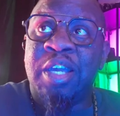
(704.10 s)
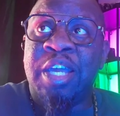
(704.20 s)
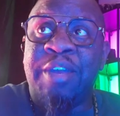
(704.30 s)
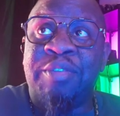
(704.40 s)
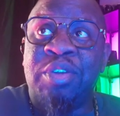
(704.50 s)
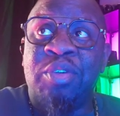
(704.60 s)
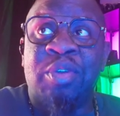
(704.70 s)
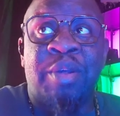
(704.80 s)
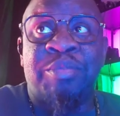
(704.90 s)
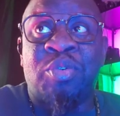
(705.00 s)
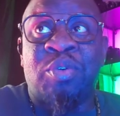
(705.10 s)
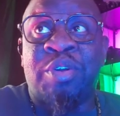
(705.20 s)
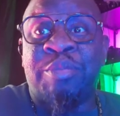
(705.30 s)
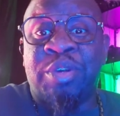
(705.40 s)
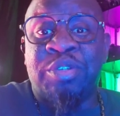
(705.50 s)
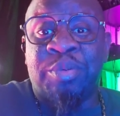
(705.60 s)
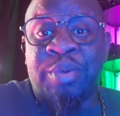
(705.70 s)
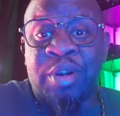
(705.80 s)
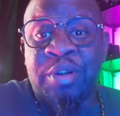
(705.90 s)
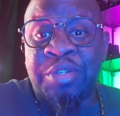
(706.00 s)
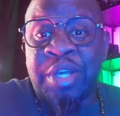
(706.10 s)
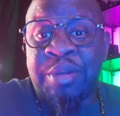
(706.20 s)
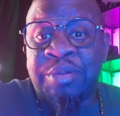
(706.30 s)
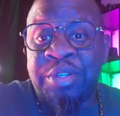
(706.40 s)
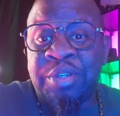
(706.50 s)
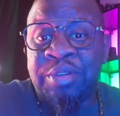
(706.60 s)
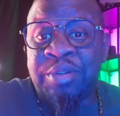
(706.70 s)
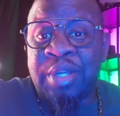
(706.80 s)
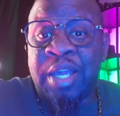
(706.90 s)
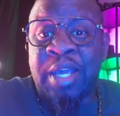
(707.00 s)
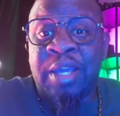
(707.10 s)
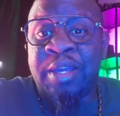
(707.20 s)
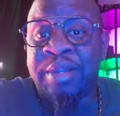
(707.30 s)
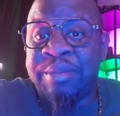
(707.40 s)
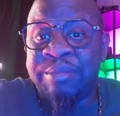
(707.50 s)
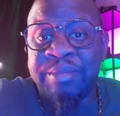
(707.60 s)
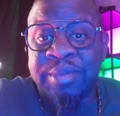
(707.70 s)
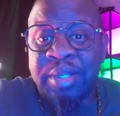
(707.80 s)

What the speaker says: giving you, and I'm throwing a bunch of words out to you, and